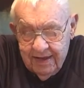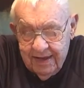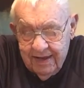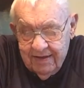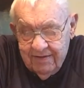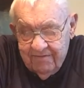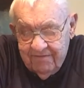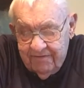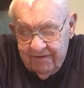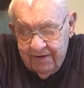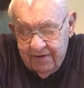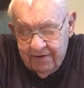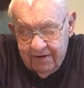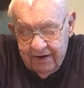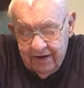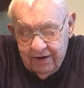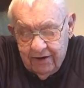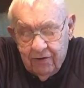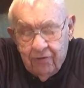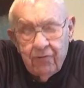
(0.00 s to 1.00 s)
A
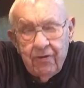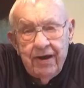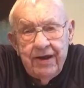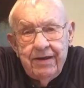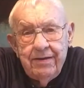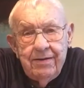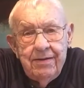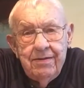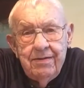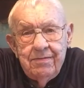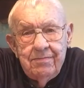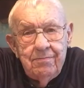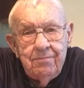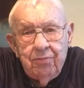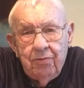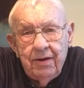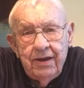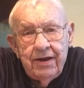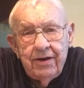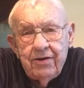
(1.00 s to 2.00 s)
very great
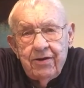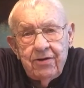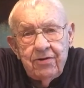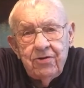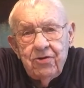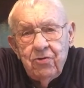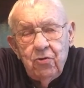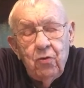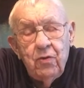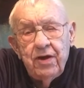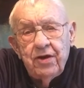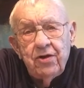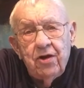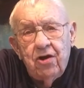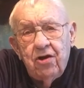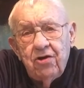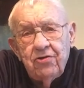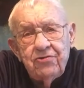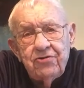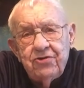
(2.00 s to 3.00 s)
player who went
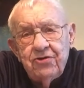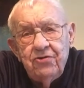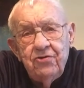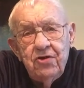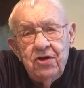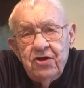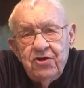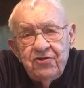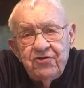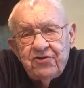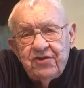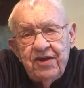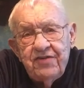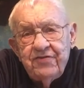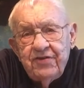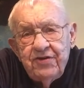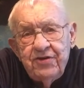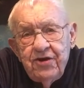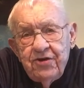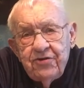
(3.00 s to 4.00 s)
on to
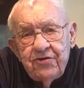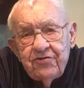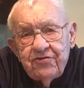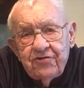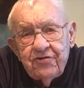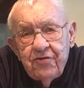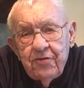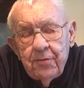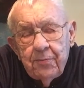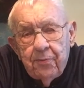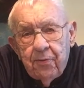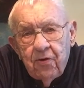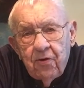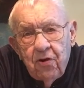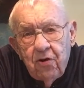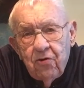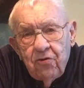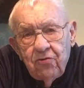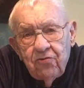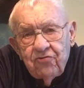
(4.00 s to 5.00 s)
7 years in the
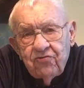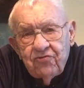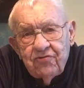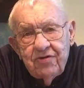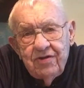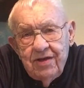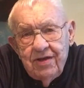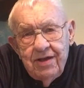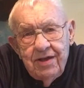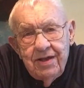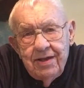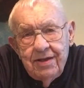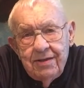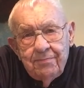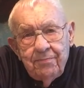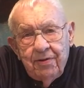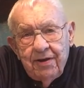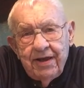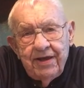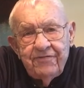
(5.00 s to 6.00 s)
pros,
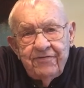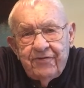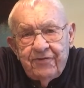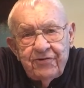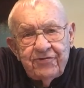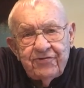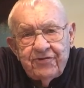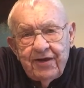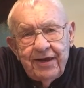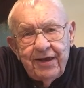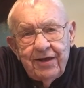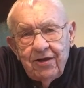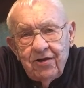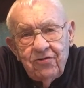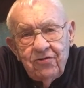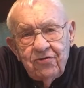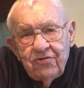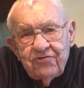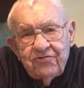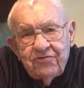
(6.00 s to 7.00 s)
playing for St.
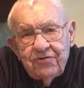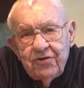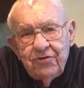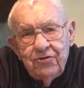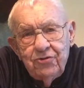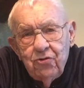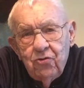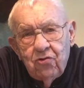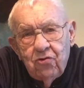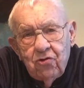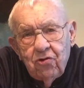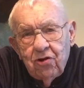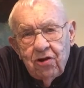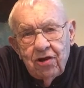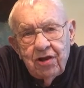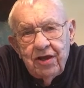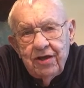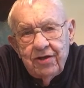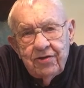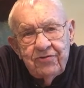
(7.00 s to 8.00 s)
Louis and New
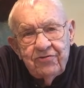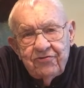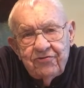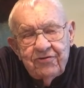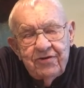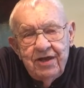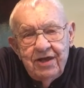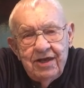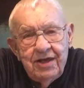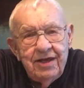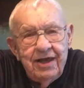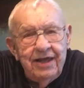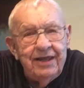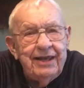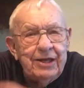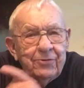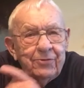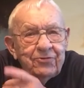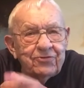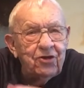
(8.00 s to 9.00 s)
Orleans, and
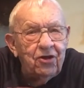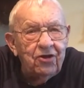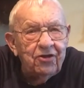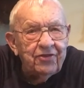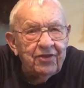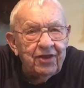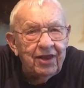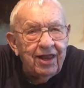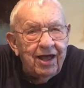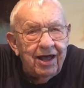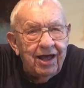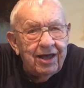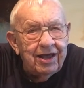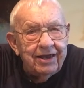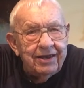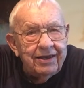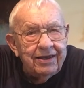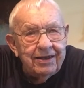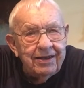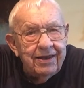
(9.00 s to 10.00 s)
he was on the
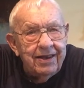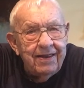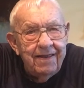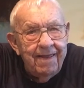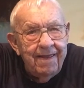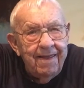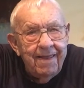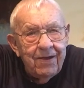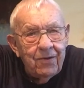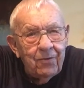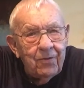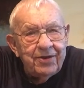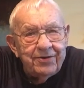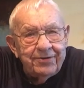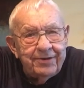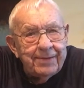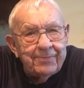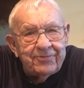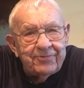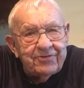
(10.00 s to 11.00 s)
line when
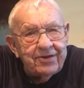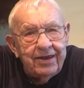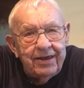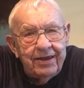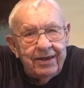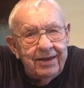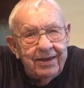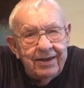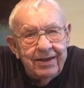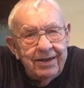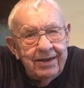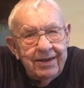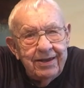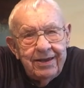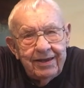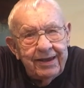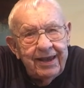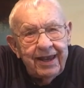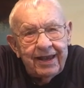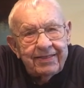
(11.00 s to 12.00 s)
Dempsey
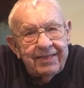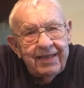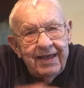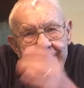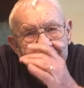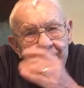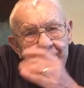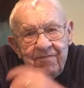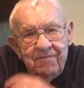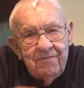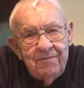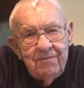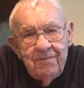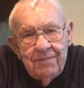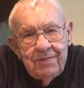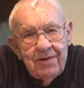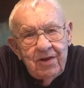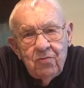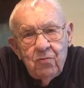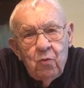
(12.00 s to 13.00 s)
kicked that
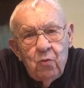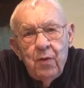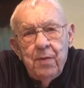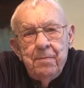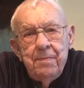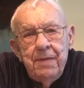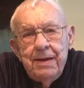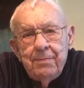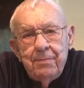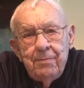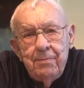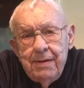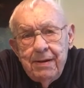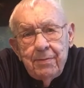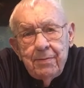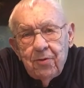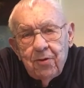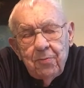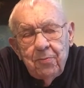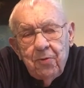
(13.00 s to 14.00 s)

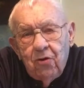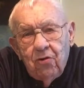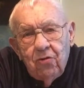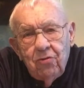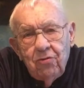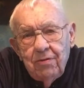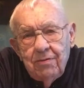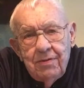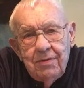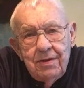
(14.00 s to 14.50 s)
memorable